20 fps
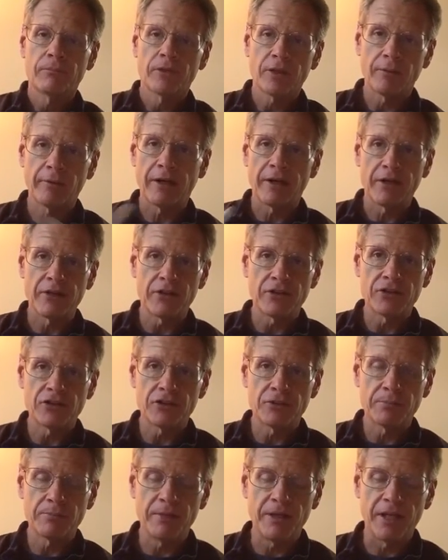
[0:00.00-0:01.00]
get ready, this
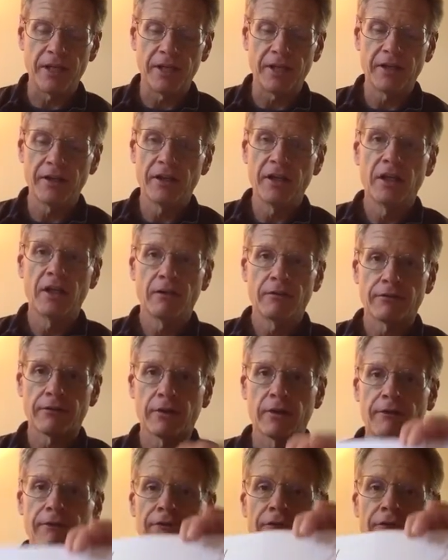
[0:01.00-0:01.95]
is big, for a